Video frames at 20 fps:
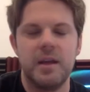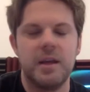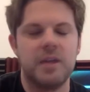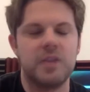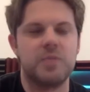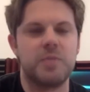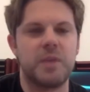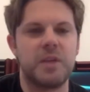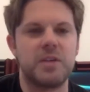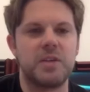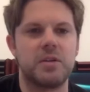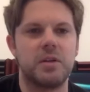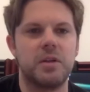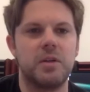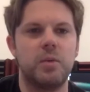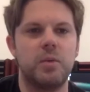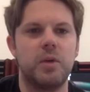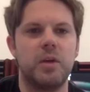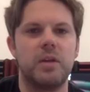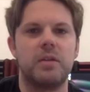
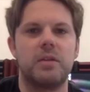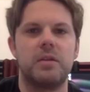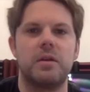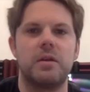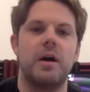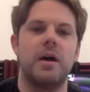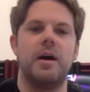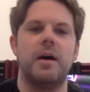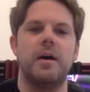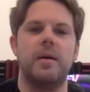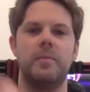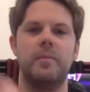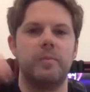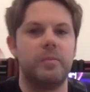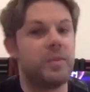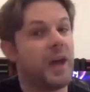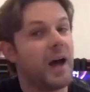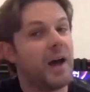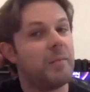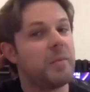especially with
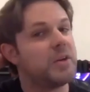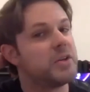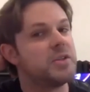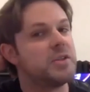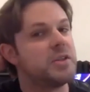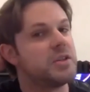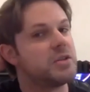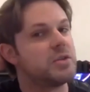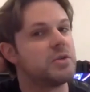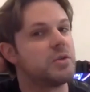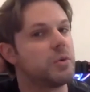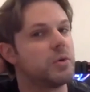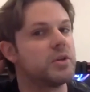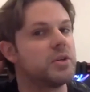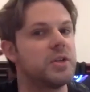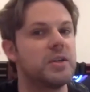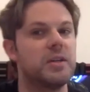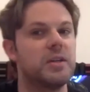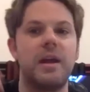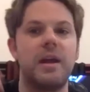not much
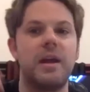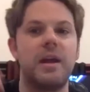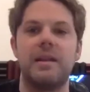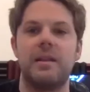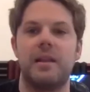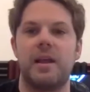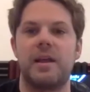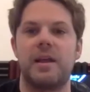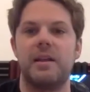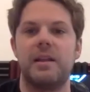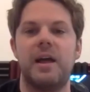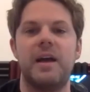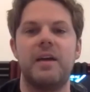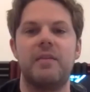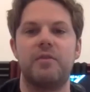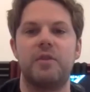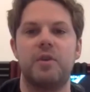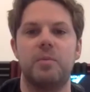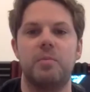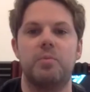distortion and like a lot
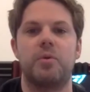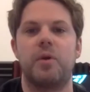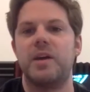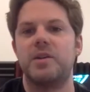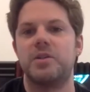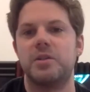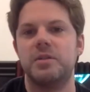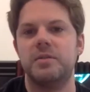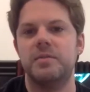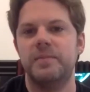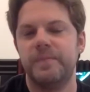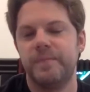of compression.